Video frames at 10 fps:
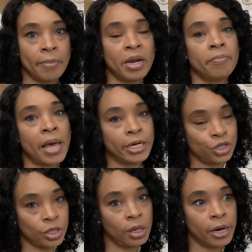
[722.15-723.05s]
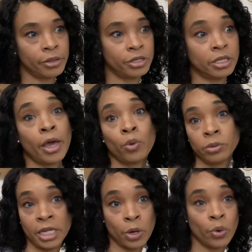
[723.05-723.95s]
and it matched a lot of the
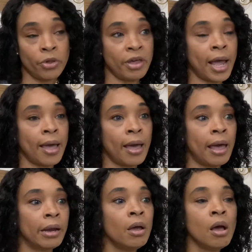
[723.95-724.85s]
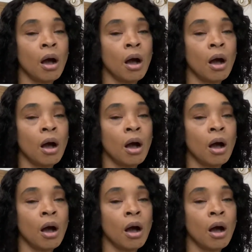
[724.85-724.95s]
decor that I had